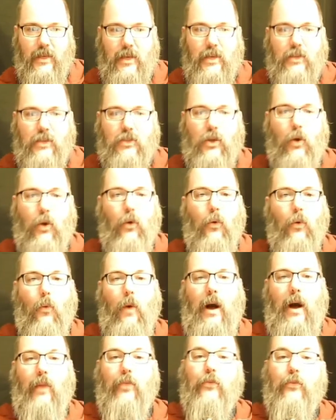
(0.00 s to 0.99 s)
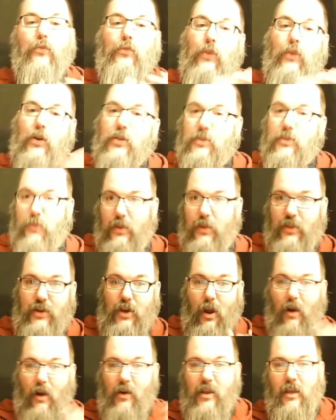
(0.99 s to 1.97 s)
So while the first one, the
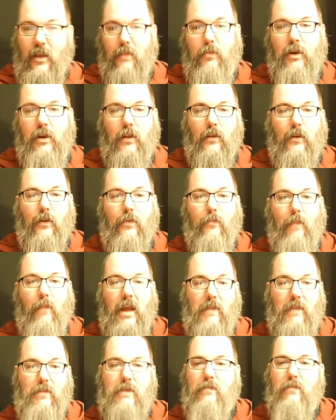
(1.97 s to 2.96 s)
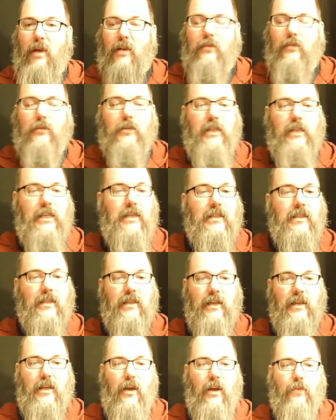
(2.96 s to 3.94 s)
Narnia and Middle Earth, might be modeled
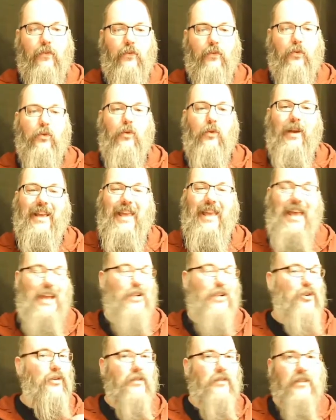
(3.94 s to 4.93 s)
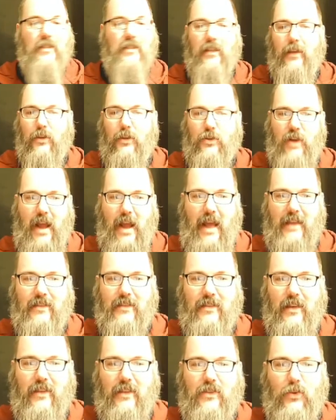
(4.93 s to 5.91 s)
easily enough through occasional signature
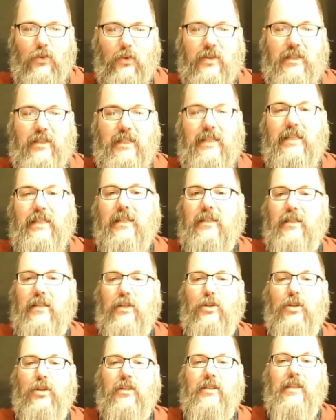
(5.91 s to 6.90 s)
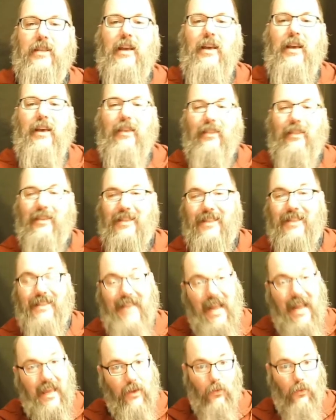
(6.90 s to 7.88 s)
assets or scene distinctions, the
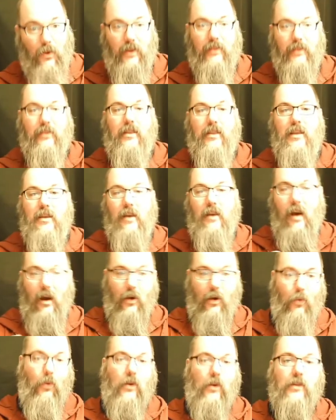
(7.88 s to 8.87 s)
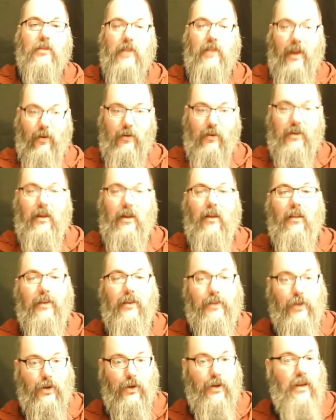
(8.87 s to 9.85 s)
second one, the Hogwarts, Arendelle,
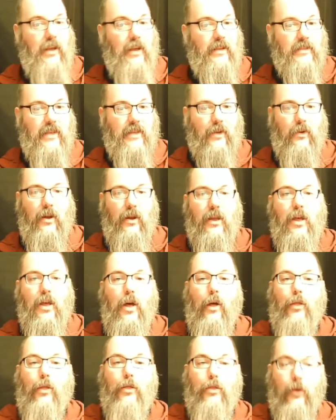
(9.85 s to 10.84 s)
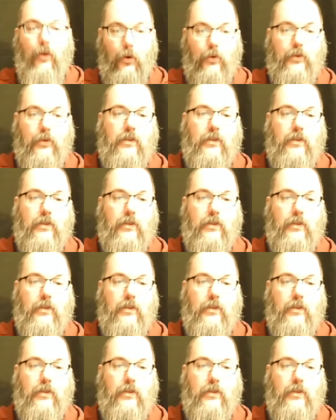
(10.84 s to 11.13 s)
Eternia, etc., those